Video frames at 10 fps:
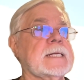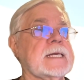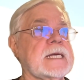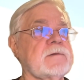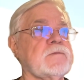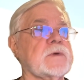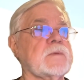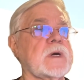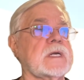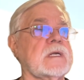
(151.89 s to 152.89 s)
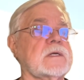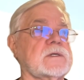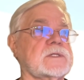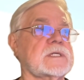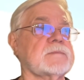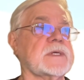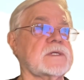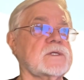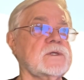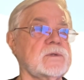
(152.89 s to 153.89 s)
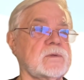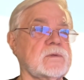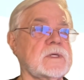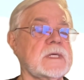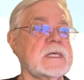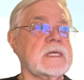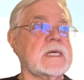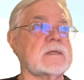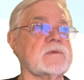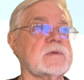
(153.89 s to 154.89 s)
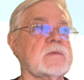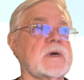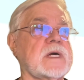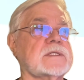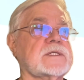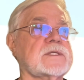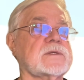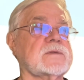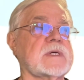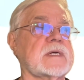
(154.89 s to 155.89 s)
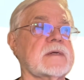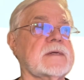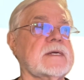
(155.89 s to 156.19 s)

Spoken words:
If we want to learn something new and we want to